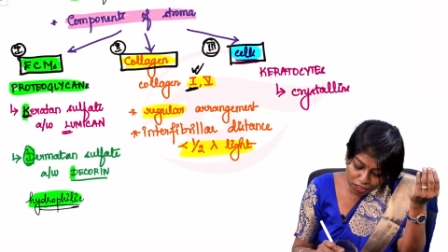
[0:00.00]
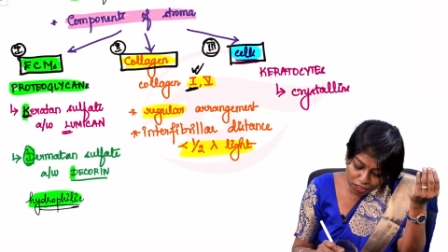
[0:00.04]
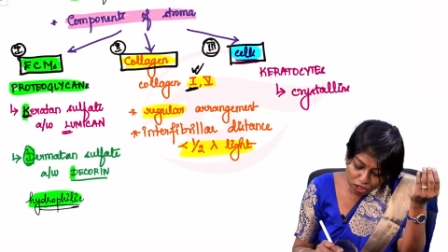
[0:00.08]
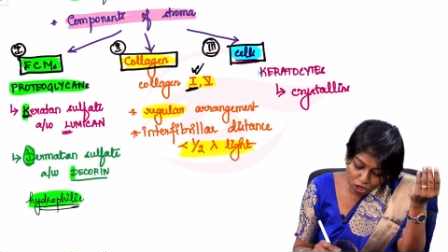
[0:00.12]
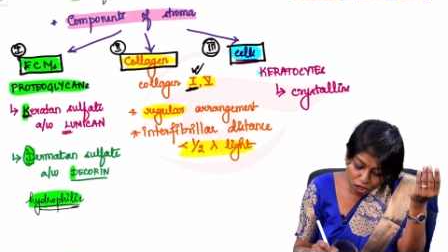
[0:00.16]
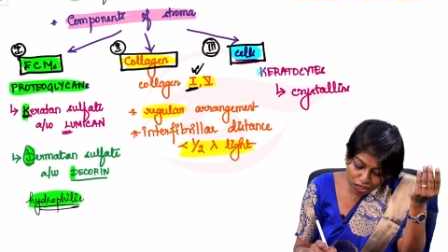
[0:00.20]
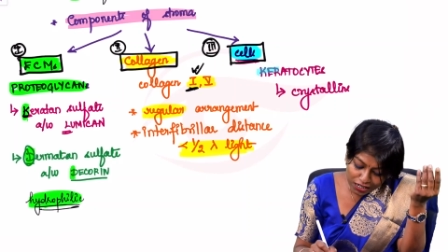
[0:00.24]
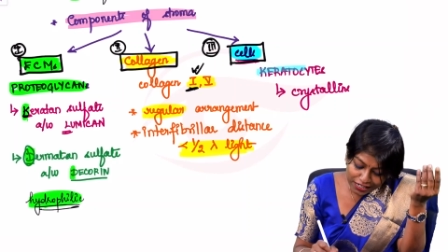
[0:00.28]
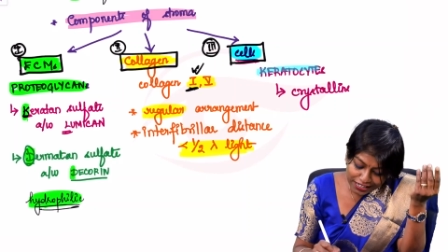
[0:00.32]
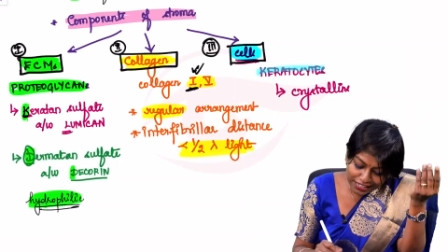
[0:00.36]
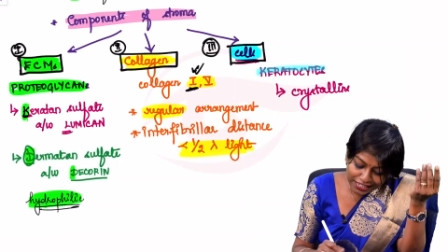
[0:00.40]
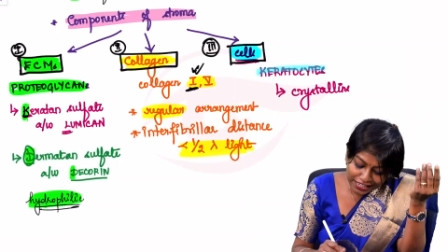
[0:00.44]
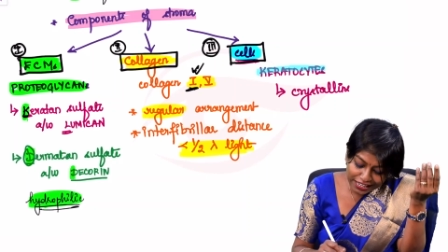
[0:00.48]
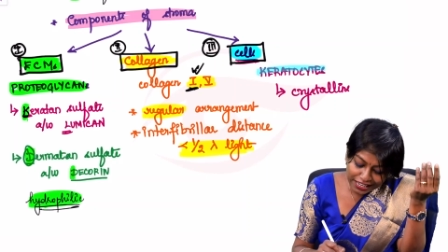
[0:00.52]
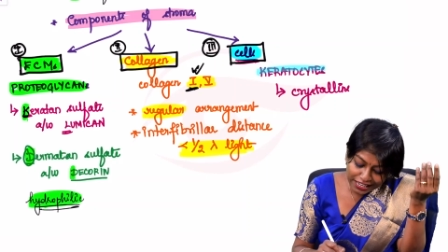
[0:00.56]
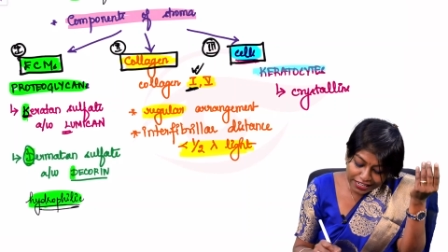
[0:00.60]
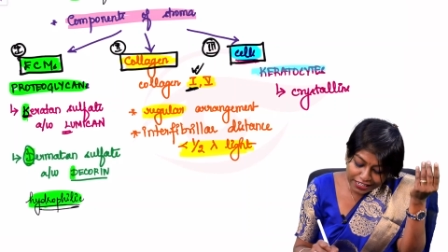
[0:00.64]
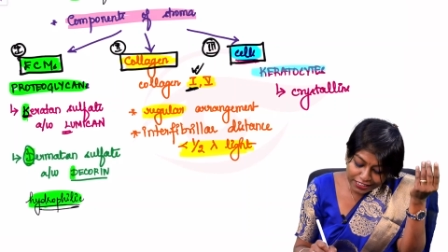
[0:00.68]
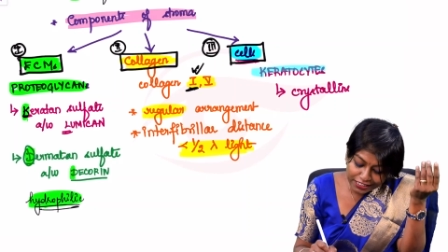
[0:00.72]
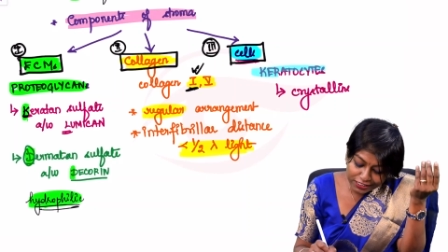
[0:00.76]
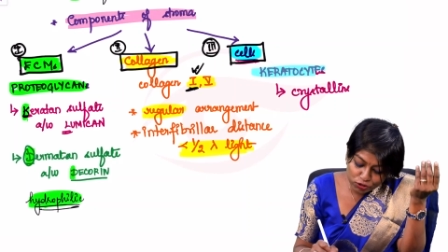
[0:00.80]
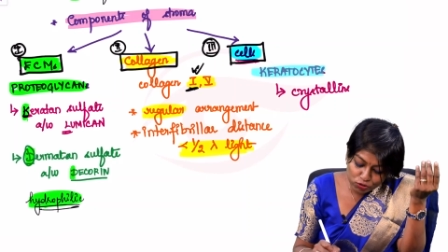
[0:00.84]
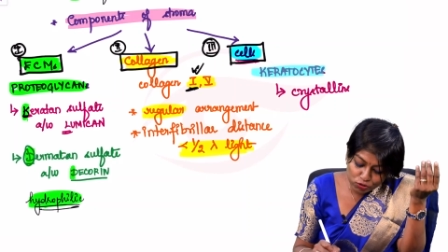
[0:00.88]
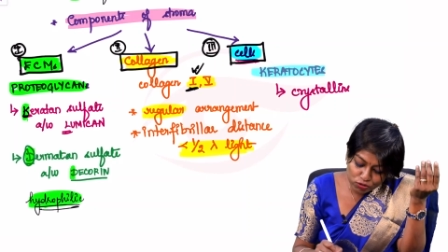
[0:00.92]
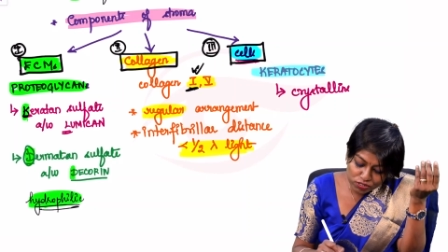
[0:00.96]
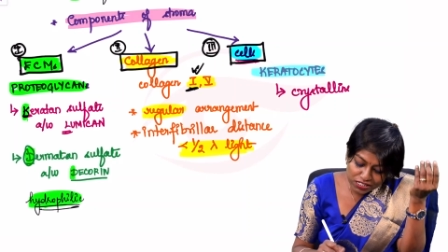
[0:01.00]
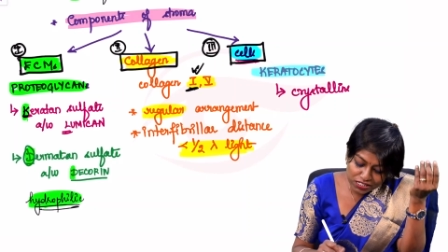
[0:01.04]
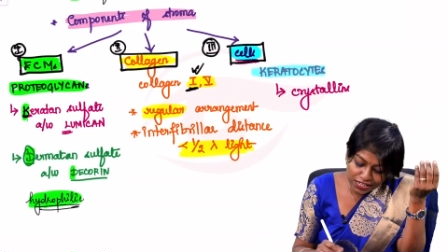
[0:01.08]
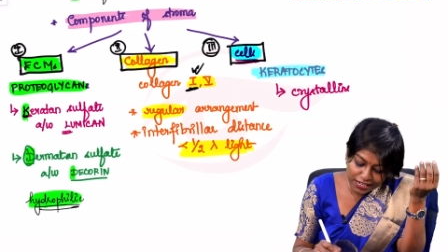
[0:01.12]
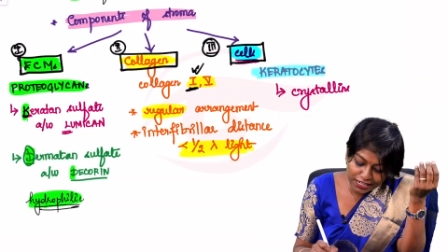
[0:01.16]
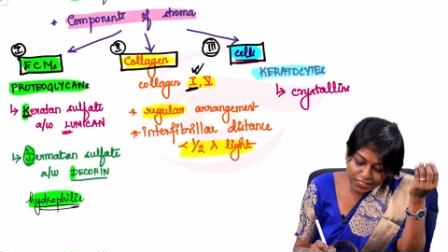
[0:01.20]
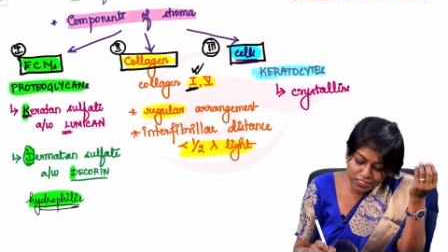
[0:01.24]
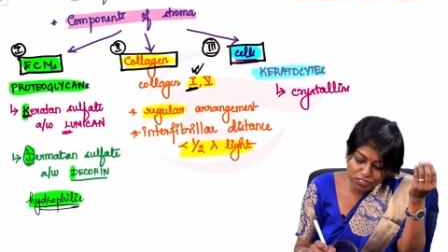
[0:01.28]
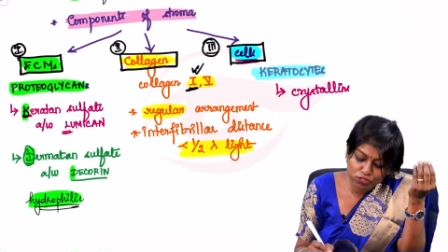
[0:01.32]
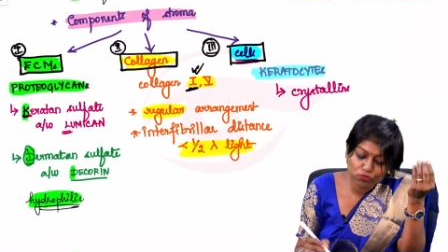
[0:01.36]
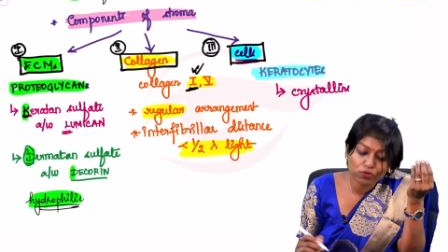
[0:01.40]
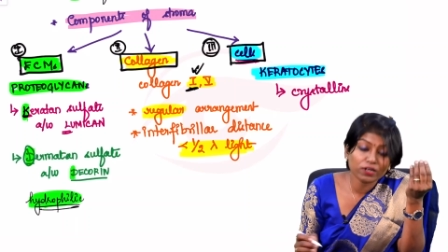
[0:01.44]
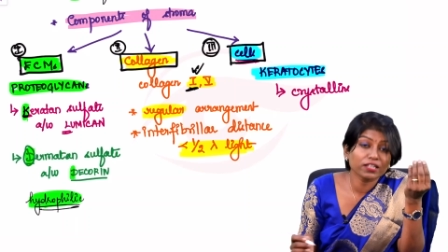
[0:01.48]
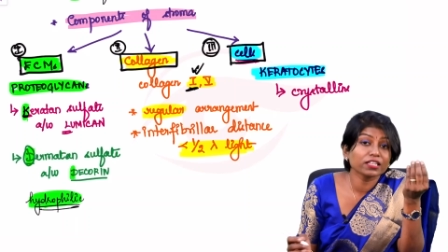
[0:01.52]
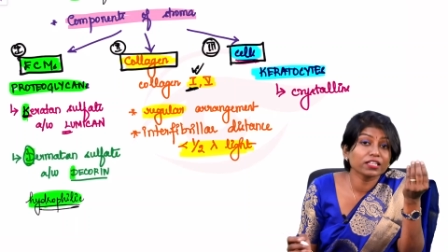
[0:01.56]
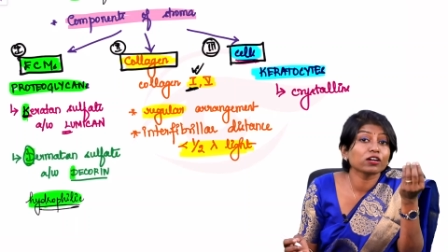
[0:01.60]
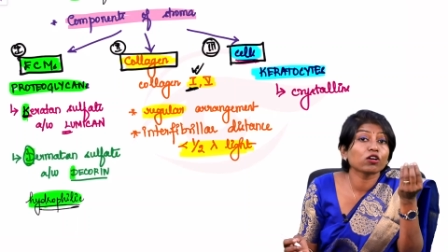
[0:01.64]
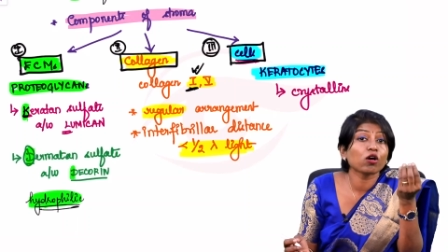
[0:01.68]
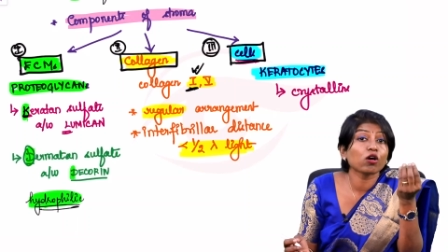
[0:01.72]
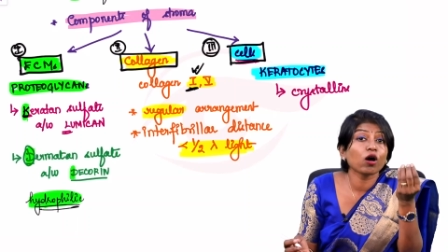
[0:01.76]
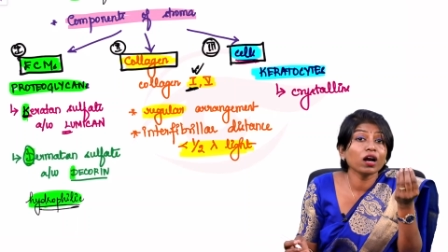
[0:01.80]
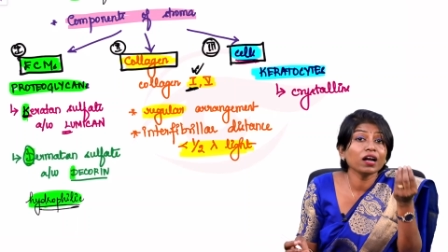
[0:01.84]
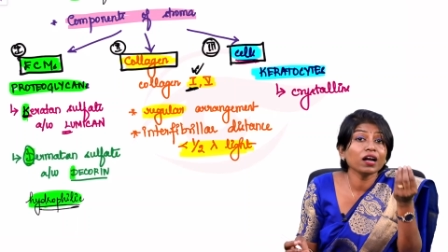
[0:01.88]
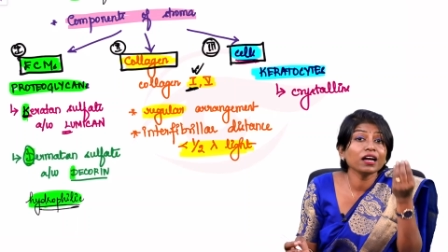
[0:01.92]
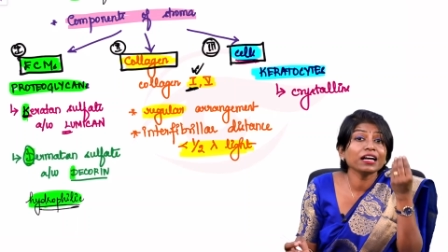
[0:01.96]
They are called keratocytes. What are
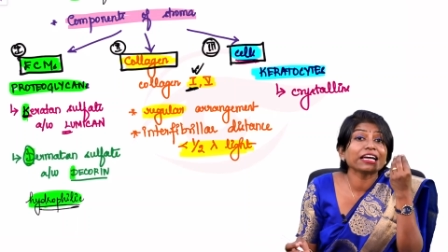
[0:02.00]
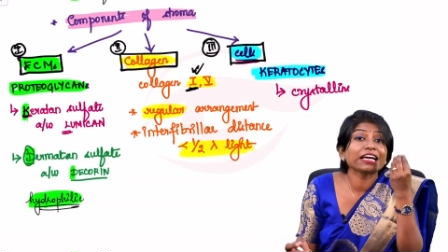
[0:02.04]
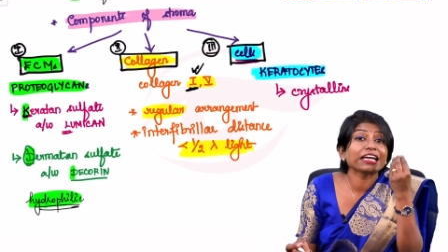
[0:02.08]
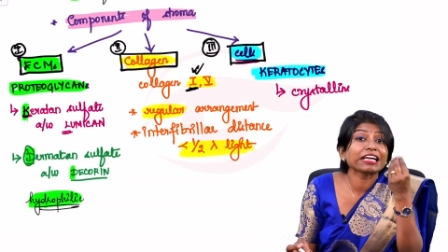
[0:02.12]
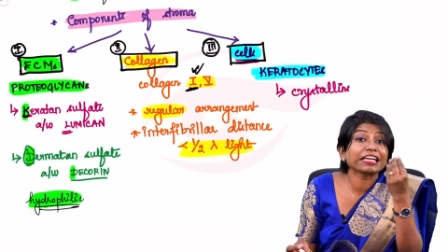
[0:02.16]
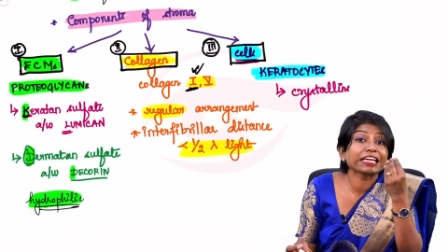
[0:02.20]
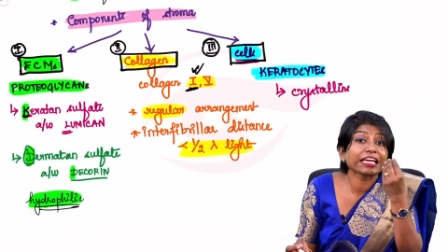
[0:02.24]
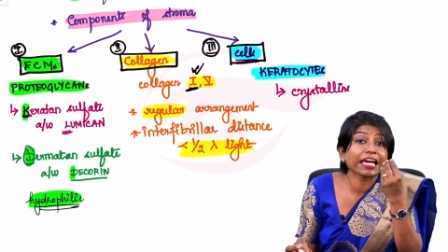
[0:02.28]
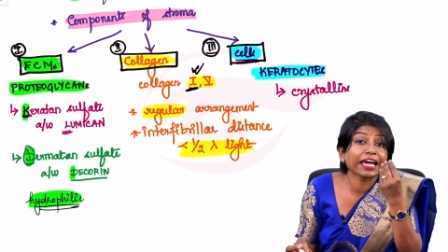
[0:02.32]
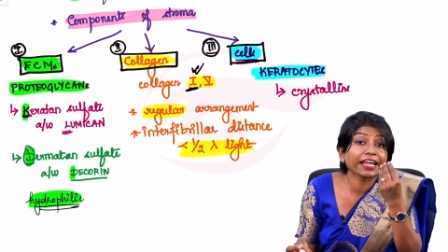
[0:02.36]
they called?